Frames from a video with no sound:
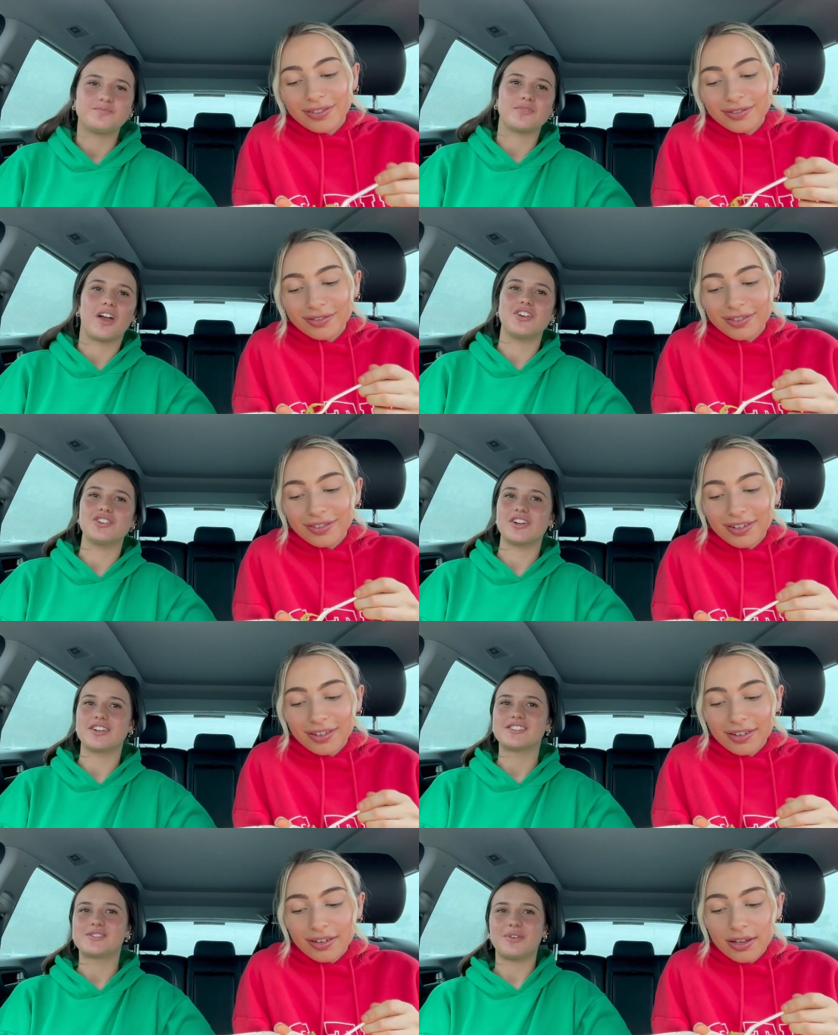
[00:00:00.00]
Speaker 1: Nah,
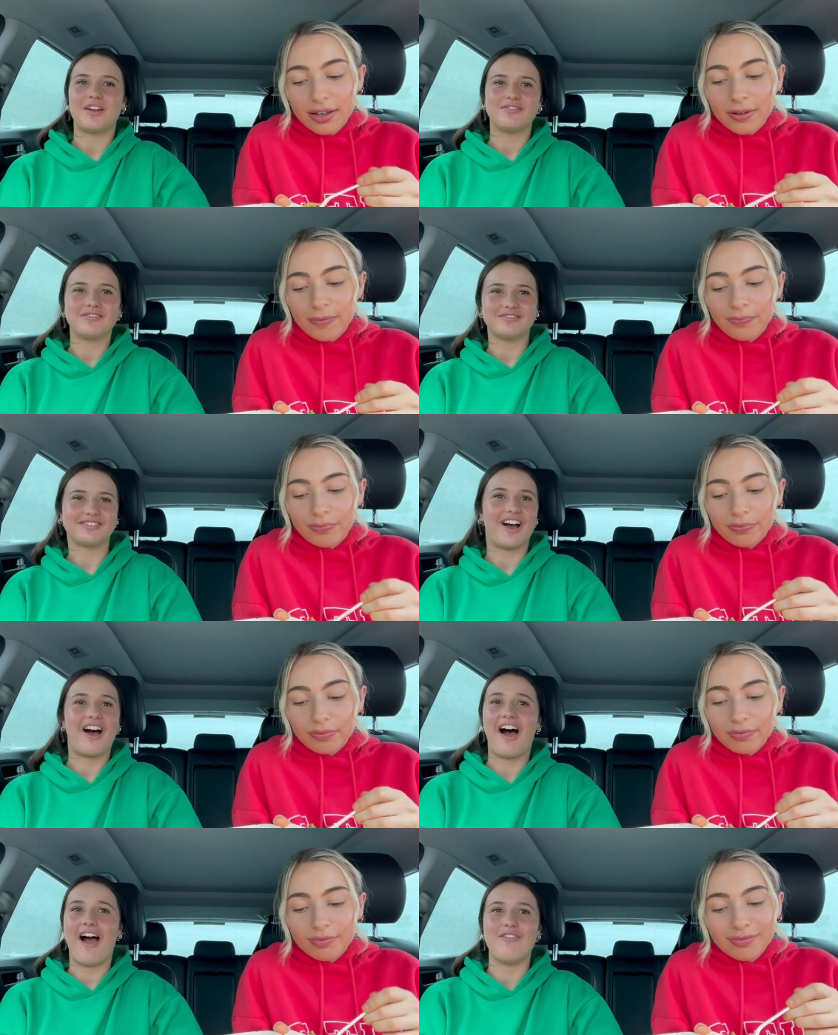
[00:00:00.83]
jokes. We haven't,
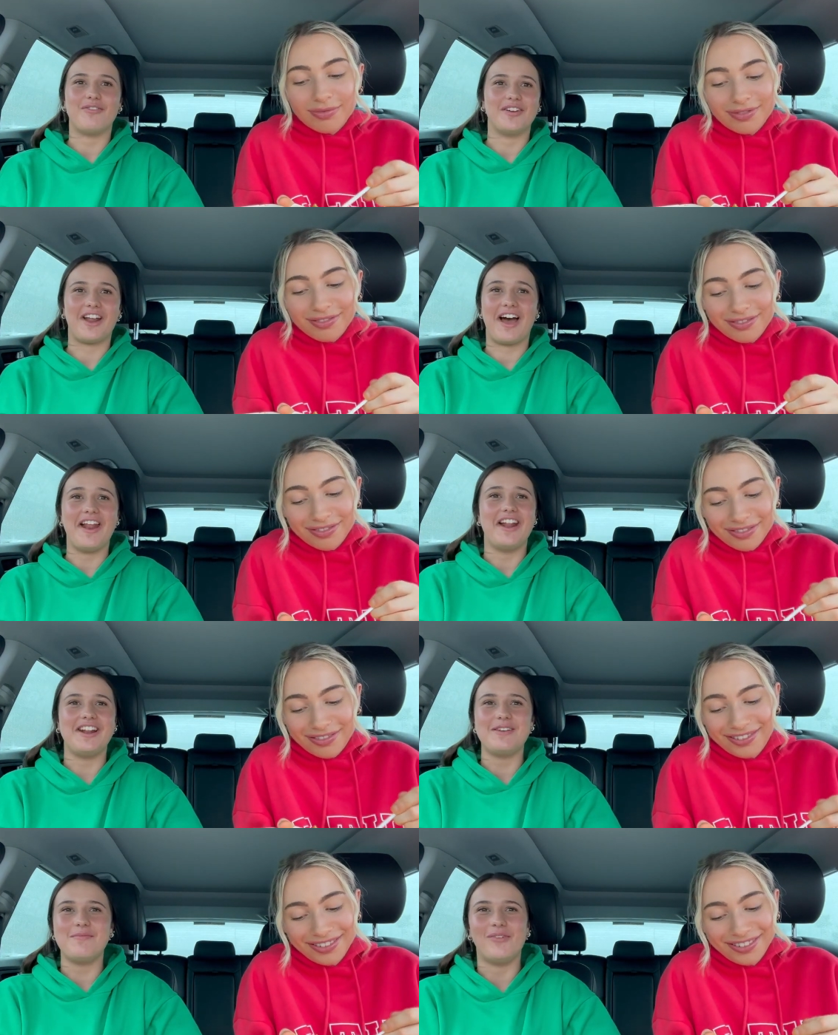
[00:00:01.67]
I haven't had
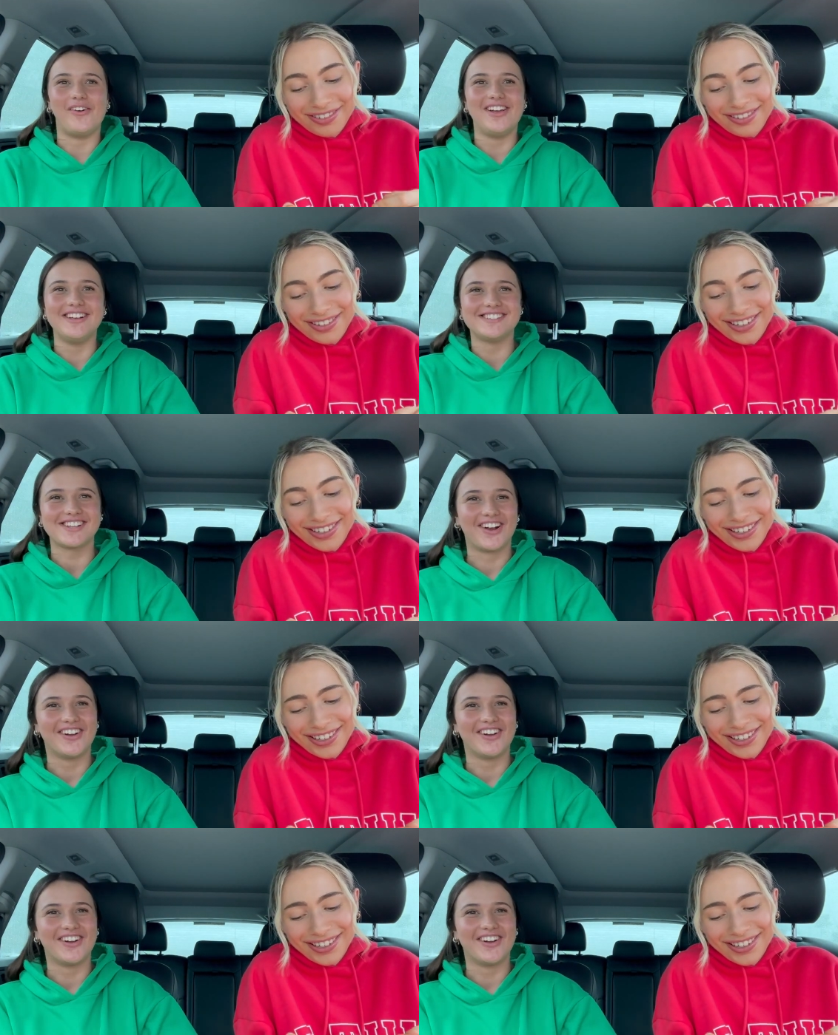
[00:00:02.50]
any boys.